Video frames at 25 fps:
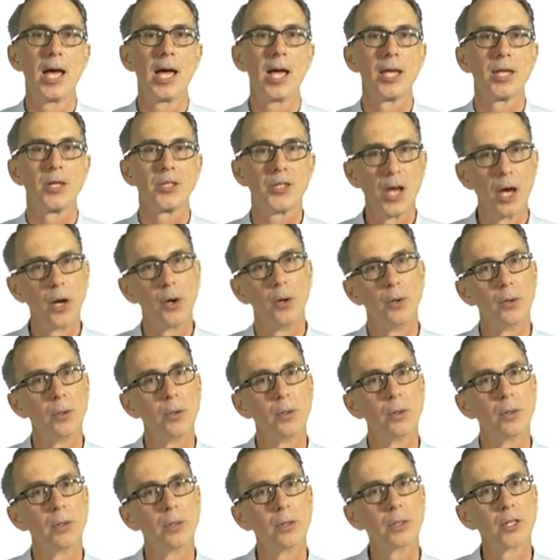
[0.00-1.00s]

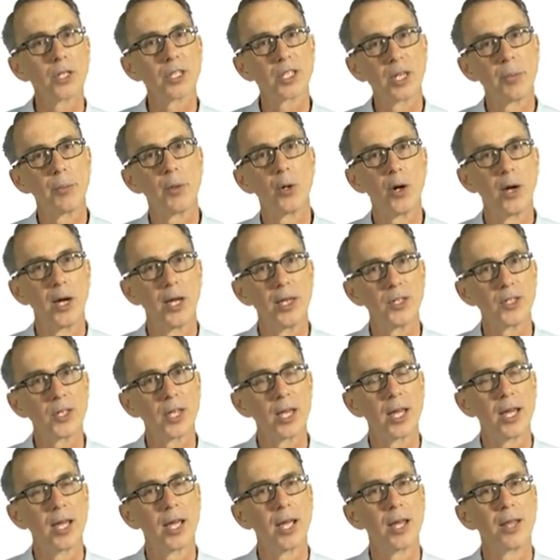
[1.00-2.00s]
So, to summarize,
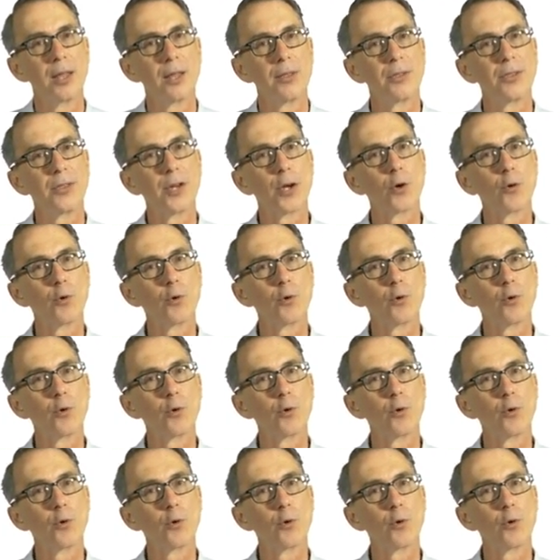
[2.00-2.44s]
the